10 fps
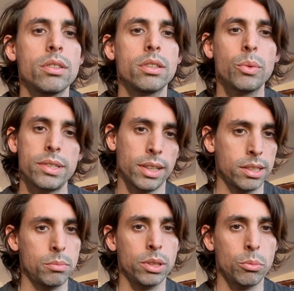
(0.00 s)
Sequencing
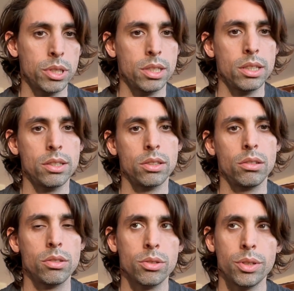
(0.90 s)
Assembly Committee is
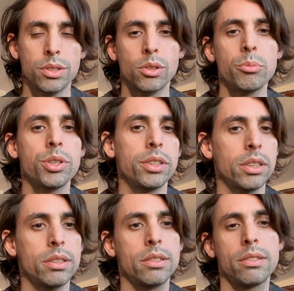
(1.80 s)
also its community.
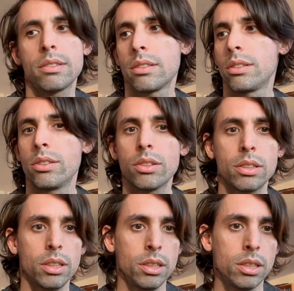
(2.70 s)
It's not
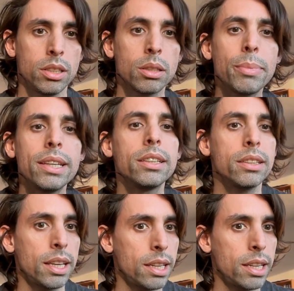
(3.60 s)
an independent